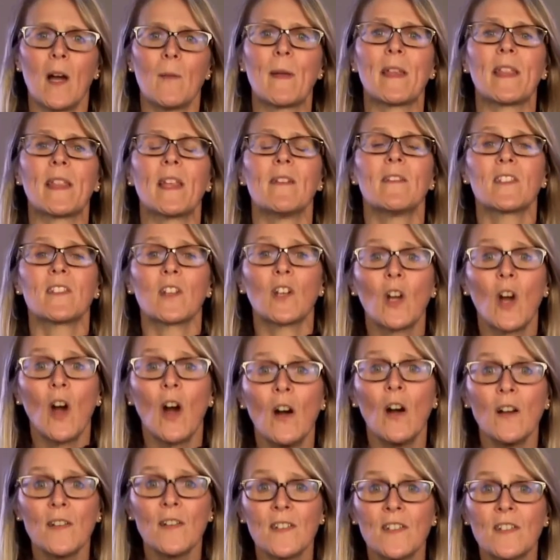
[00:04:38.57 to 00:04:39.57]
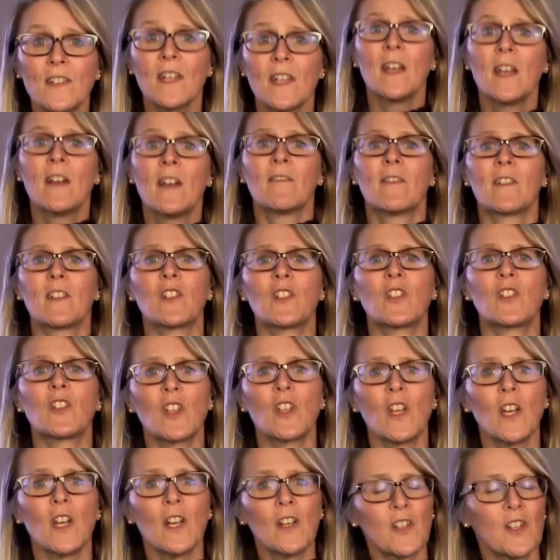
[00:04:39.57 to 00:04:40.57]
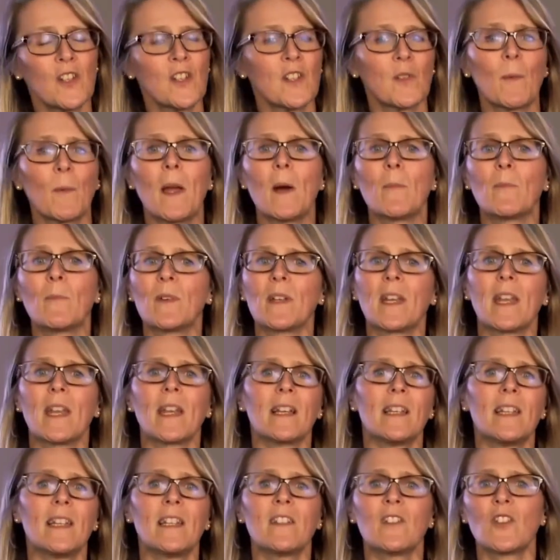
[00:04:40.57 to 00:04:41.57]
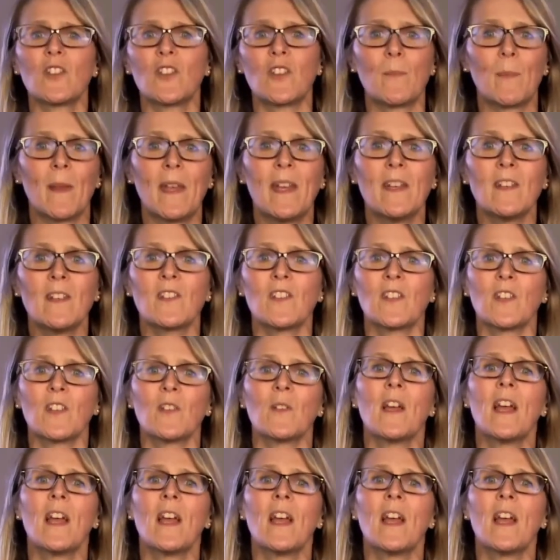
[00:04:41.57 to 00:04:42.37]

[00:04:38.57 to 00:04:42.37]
There is a cost for the churches we are bringing leadership into,